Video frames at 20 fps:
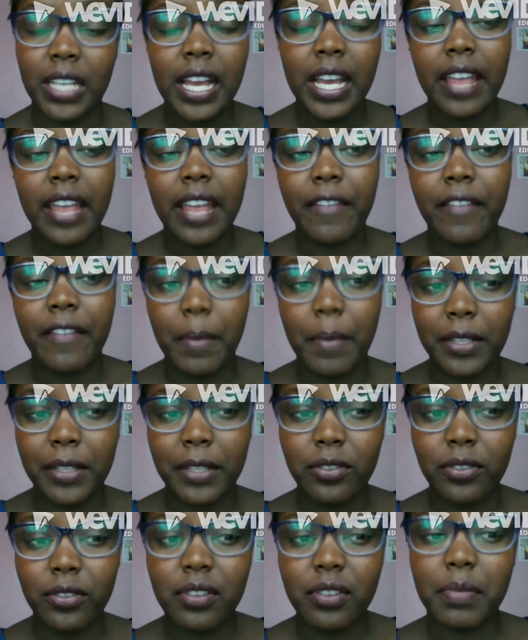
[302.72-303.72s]
If a
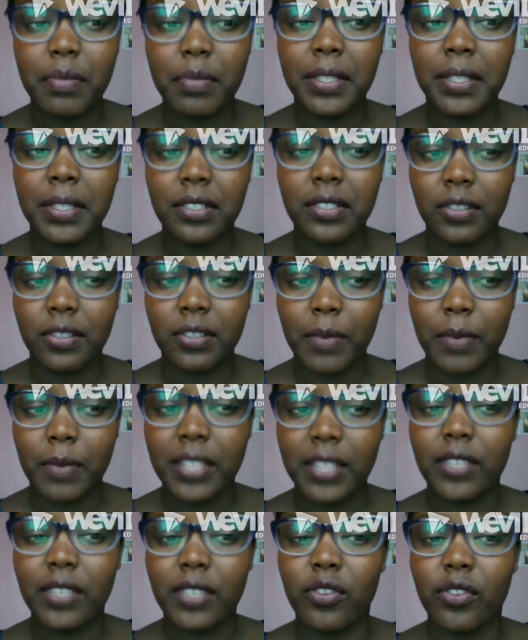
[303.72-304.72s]
person repeats
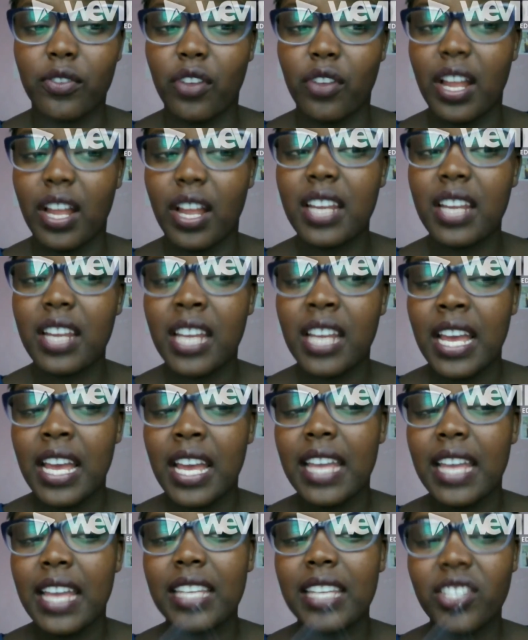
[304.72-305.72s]
trespassing on your land,
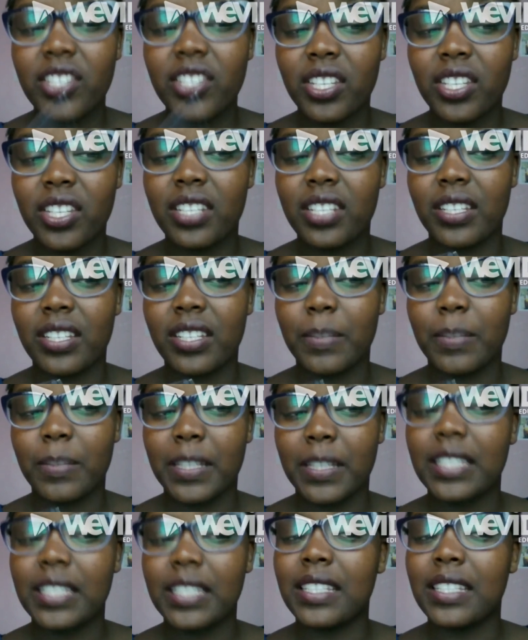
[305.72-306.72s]
each
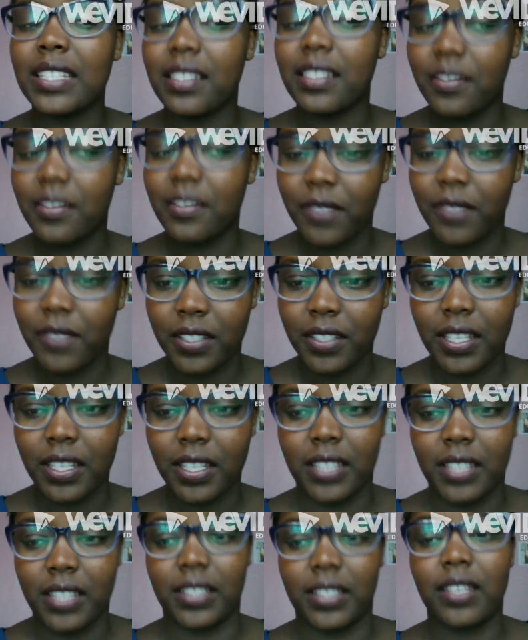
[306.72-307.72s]
trespass is a different
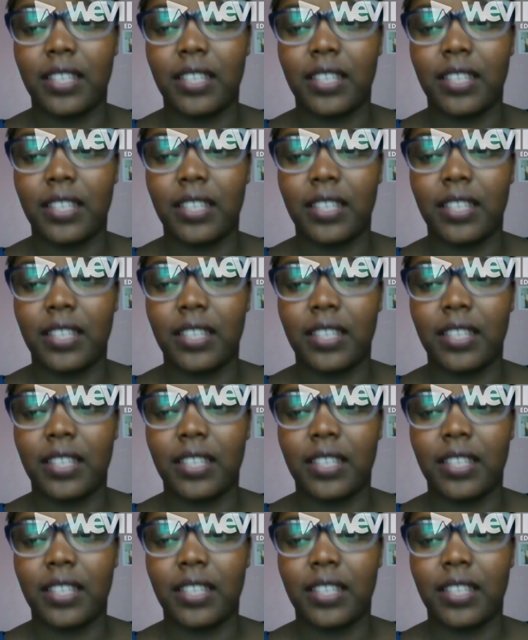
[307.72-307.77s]
case.